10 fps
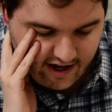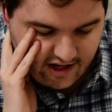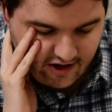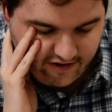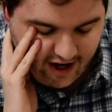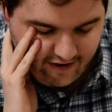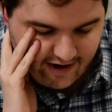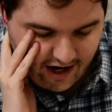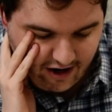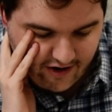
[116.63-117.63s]
So there
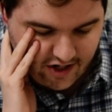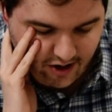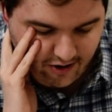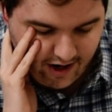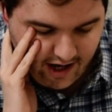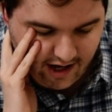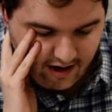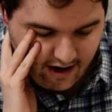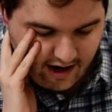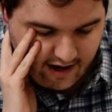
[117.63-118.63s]
the law is
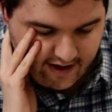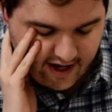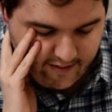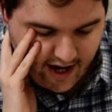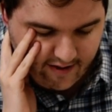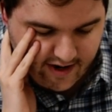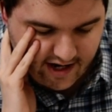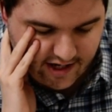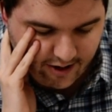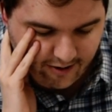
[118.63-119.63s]
holy, and the commandment
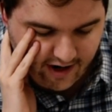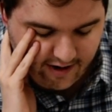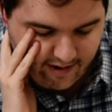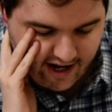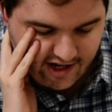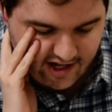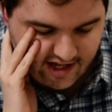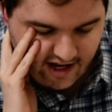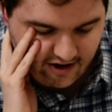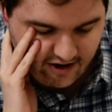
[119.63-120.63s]
is holy, righteous, and